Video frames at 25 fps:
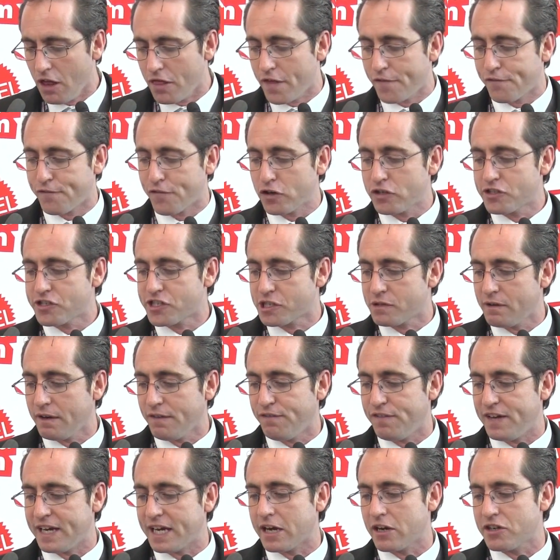The first 3
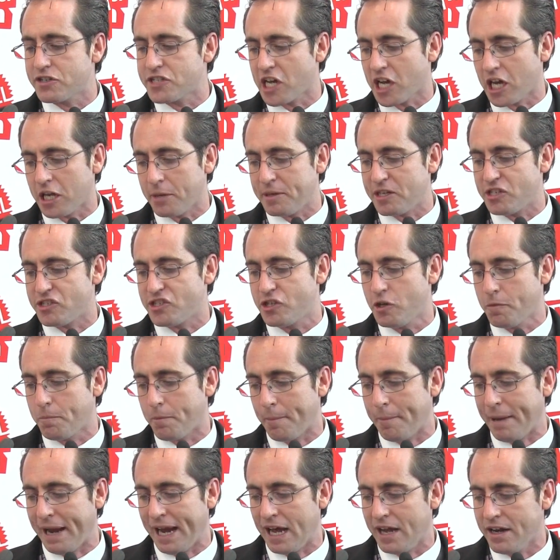figures are going to be
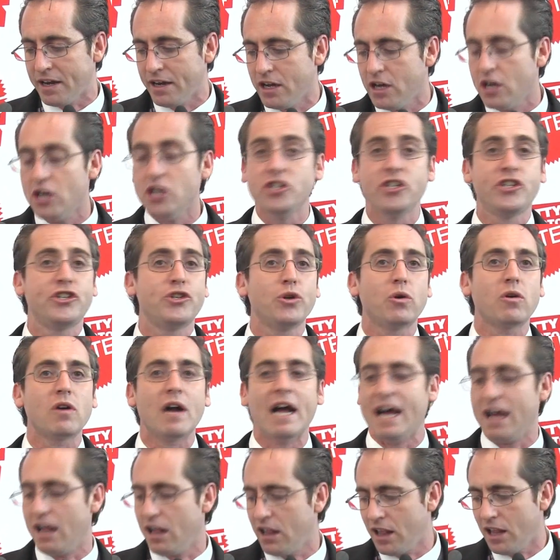Superman,
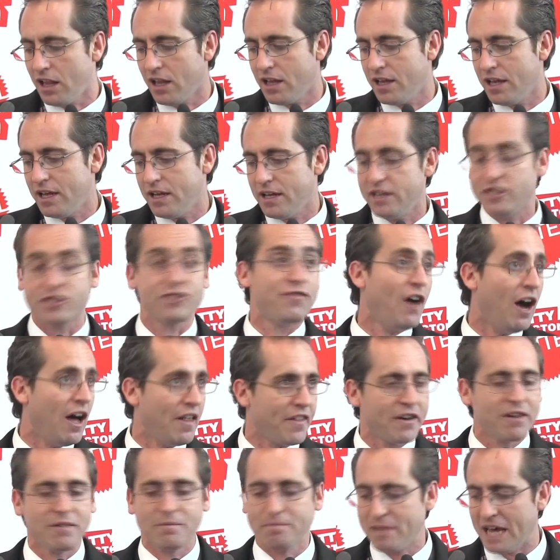Jor-El, his
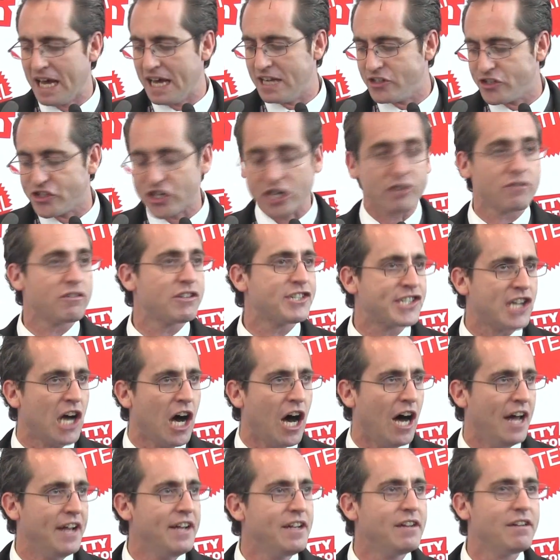father, and General
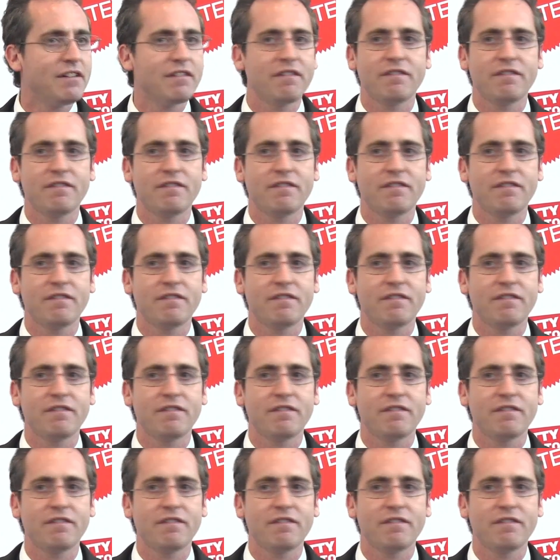Zod.